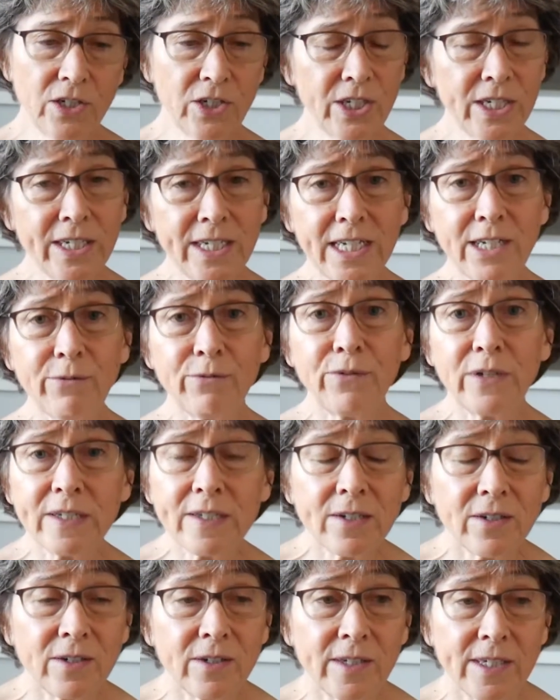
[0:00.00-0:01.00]
Do you need
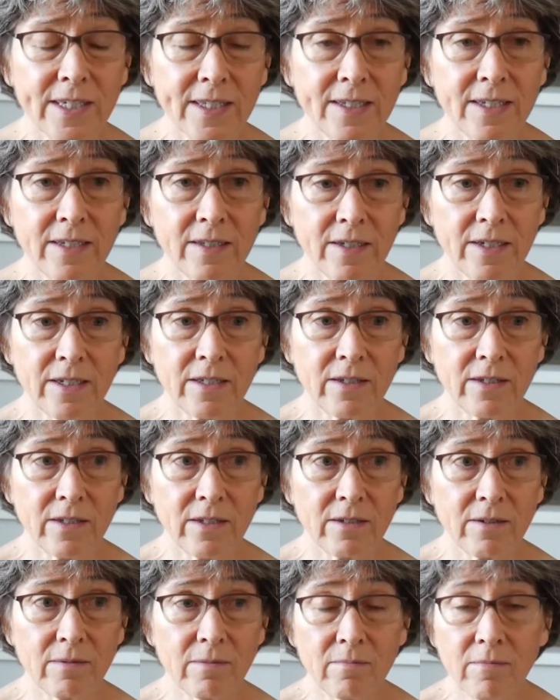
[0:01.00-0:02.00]
physical
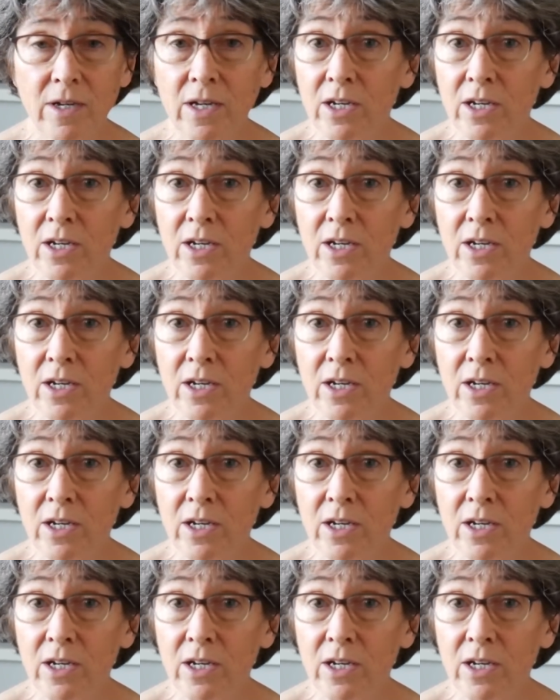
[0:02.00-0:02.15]
assistance?